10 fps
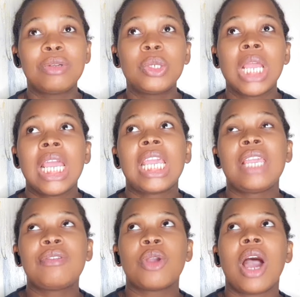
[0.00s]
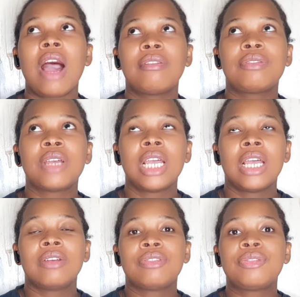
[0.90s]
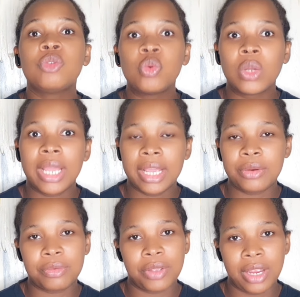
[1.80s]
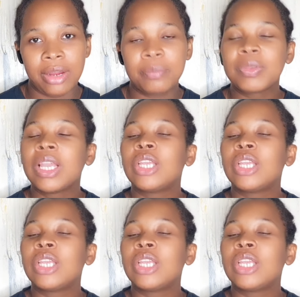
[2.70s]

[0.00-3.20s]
even if you have full head of hair,